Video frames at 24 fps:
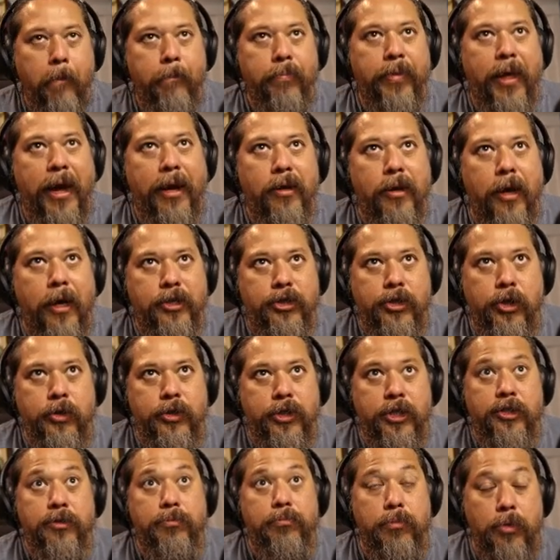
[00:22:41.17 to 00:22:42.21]
That I chose
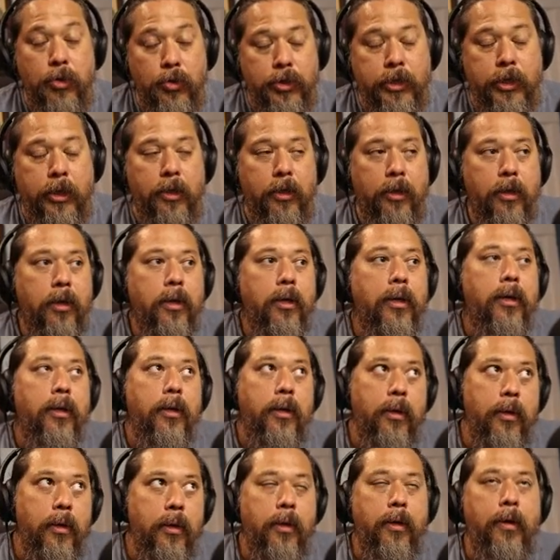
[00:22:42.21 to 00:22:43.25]
as music.
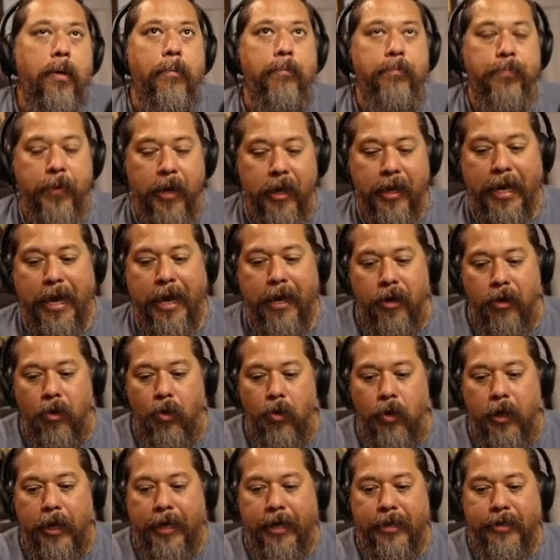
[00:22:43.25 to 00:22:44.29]
Again, oh,
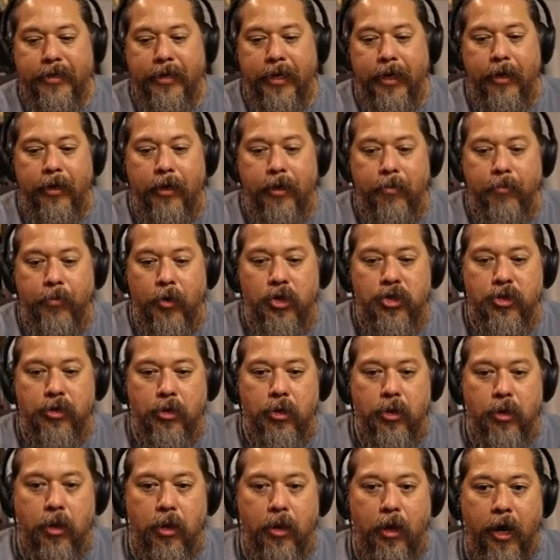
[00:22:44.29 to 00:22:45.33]
like I said, a
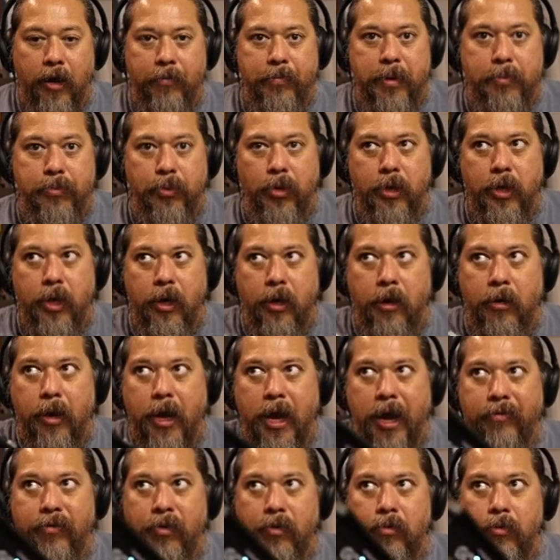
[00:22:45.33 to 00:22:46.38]
lot of people can
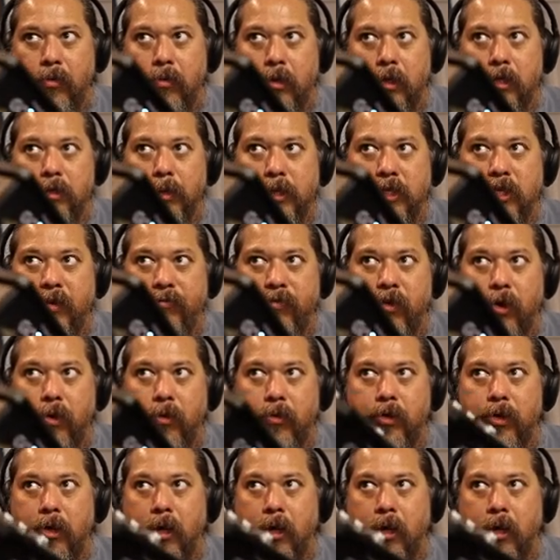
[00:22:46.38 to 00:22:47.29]
have it, especially if you're